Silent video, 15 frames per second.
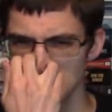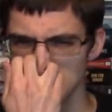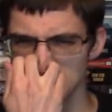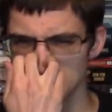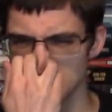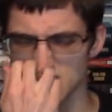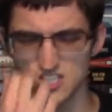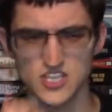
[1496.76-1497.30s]

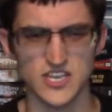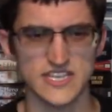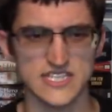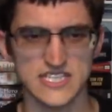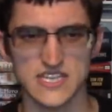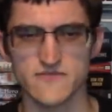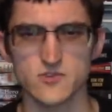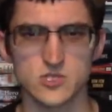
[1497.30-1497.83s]
she like,
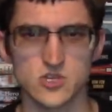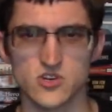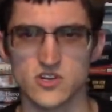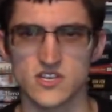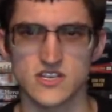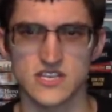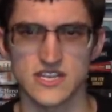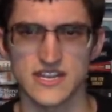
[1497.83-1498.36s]
severs her
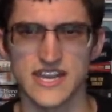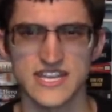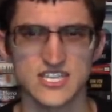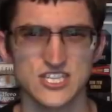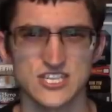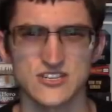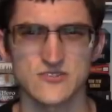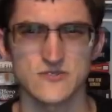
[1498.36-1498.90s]

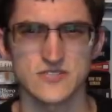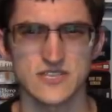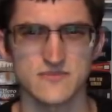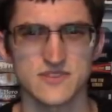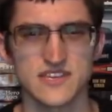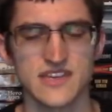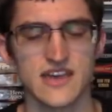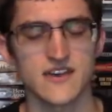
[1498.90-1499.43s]
connection or
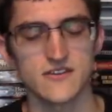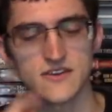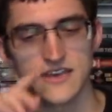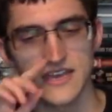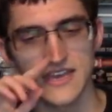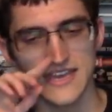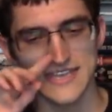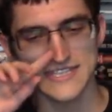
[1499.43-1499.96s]
something. I don't know.
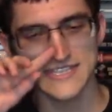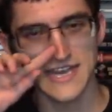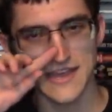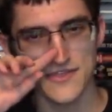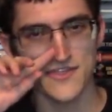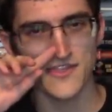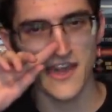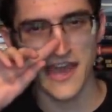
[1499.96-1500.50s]
It's
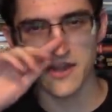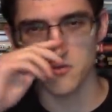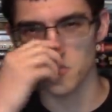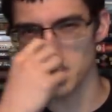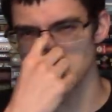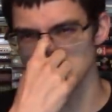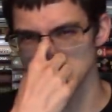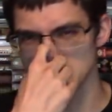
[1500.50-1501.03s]
not that
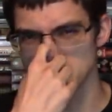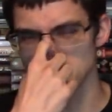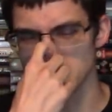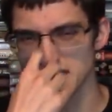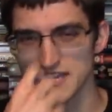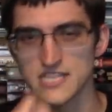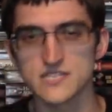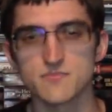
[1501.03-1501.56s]
well
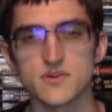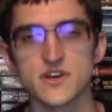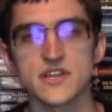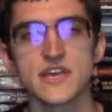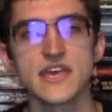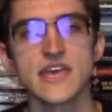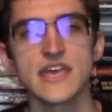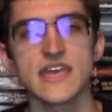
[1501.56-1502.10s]
explained,
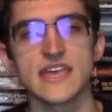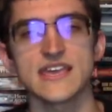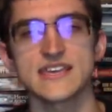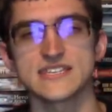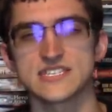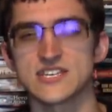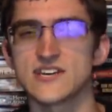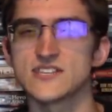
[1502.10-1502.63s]
but
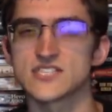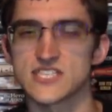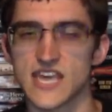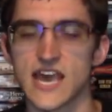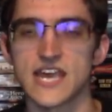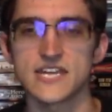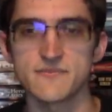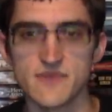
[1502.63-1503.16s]
it does
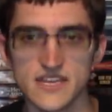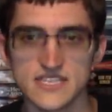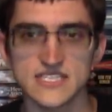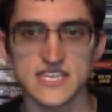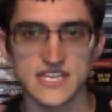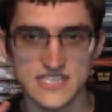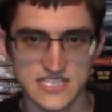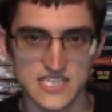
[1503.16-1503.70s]
kind of make sense